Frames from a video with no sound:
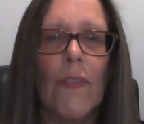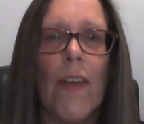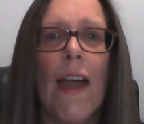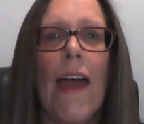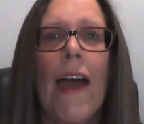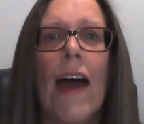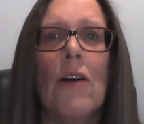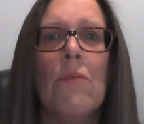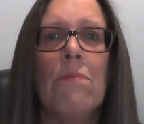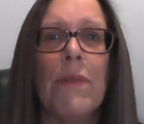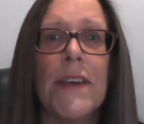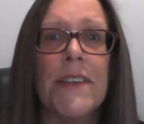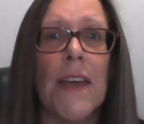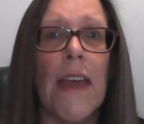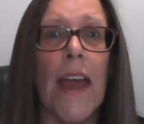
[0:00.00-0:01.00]
How
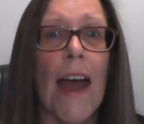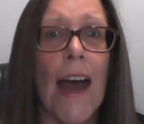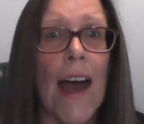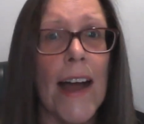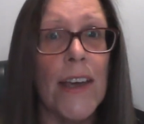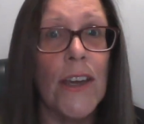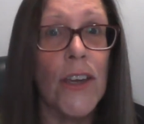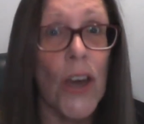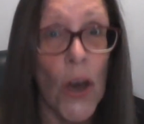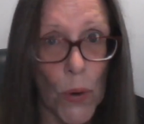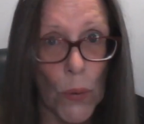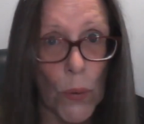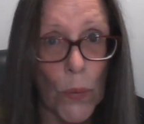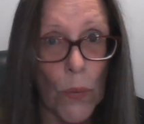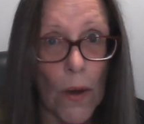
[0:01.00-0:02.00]
busy are
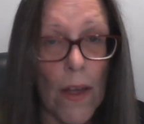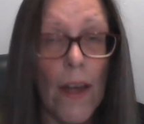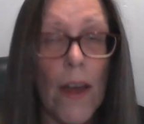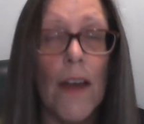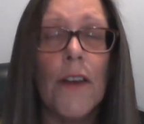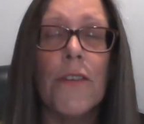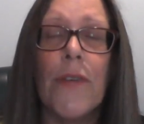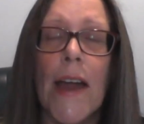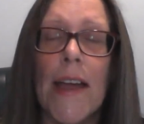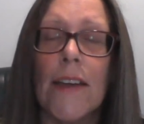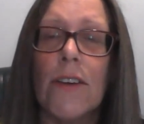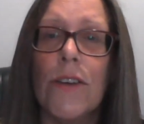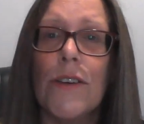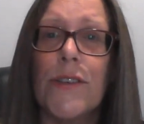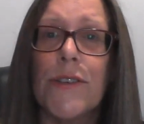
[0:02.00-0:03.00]
you?
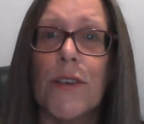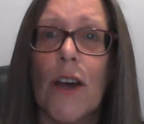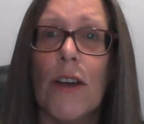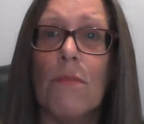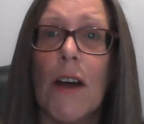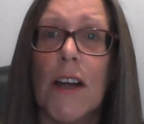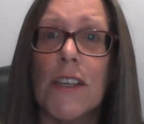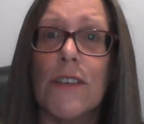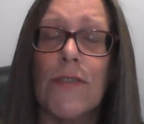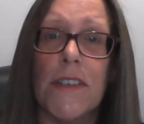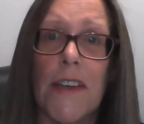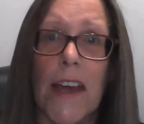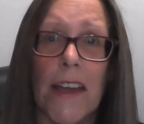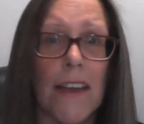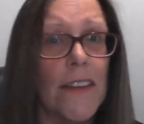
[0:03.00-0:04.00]
Thank you so much for
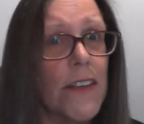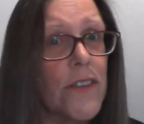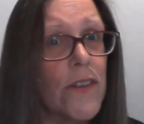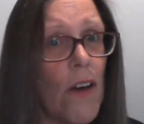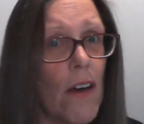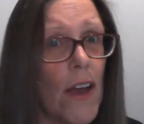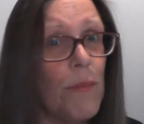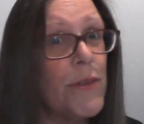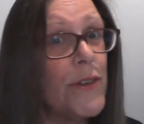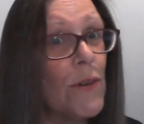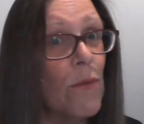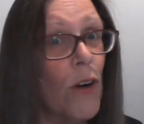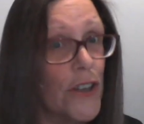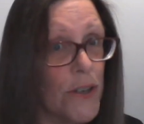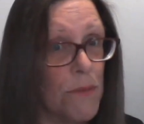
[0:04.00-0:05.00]
taking the time to
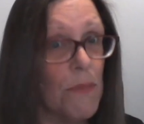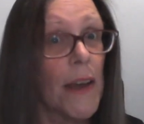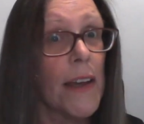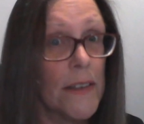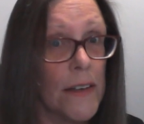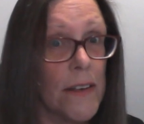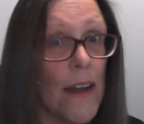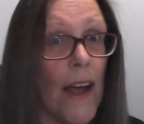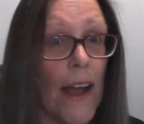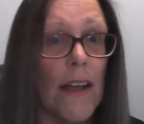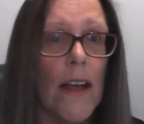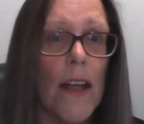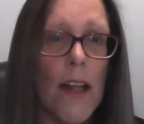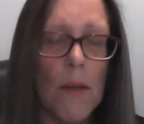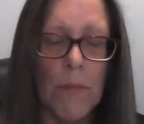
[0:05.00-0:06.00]
watch me today
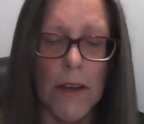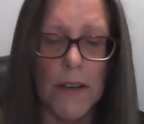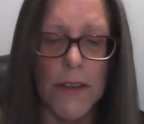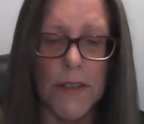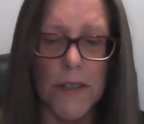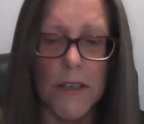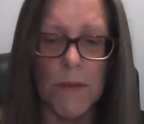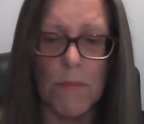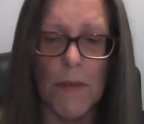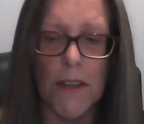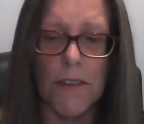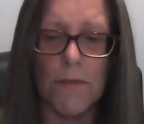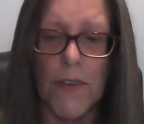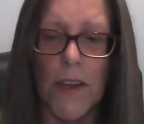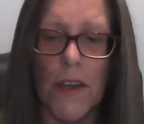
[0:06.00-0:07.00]
because this
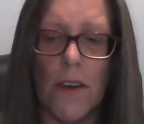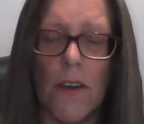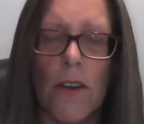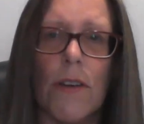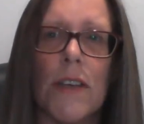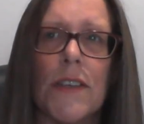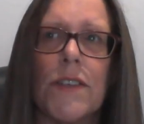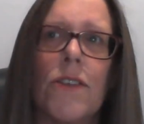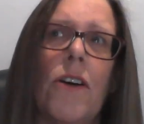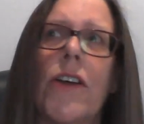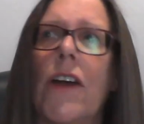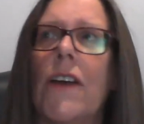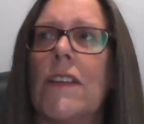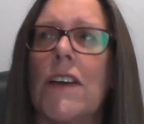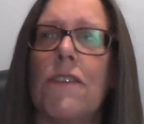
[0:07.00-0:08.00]
month for you is not
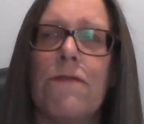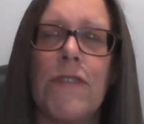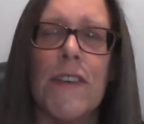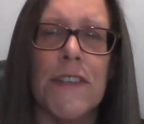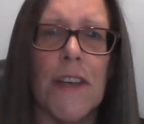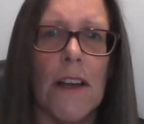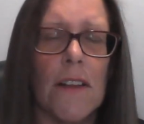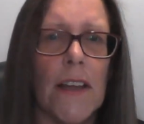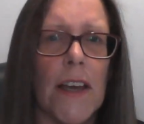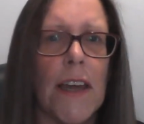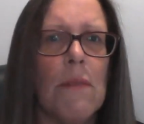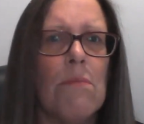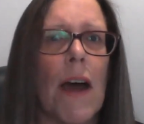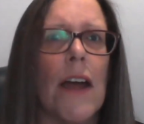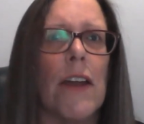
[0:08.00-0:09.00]
only
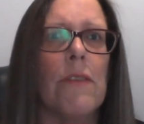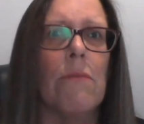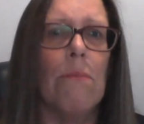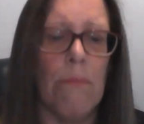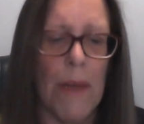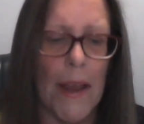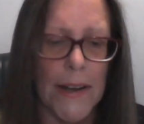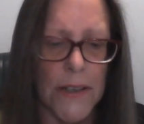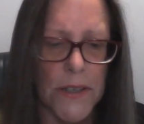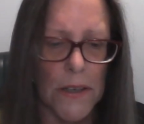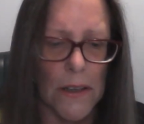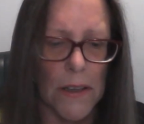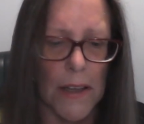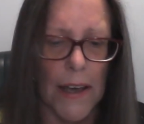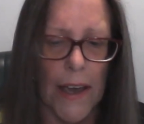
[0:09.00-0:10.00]
physically but
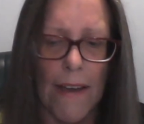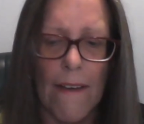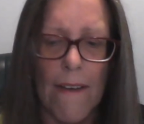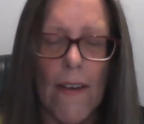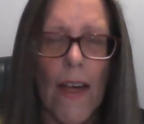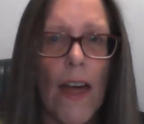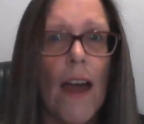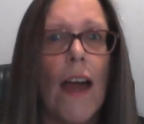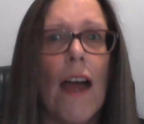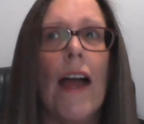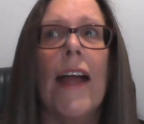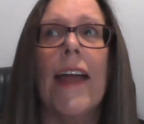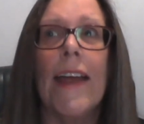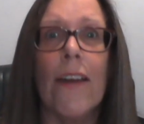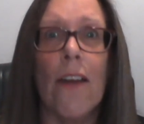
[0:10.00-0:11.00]
mentally
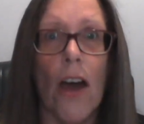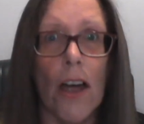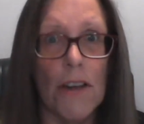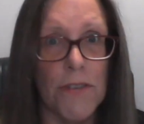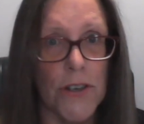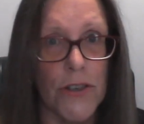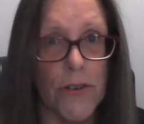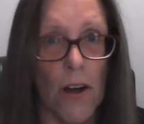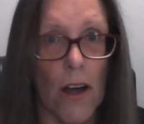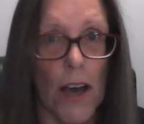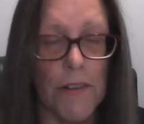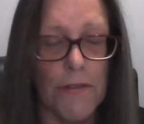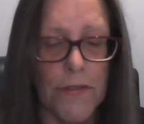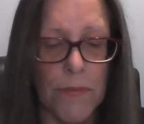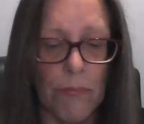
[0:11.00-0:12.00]
in
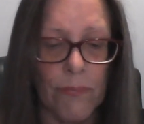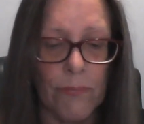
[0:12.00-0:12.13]
overdrive.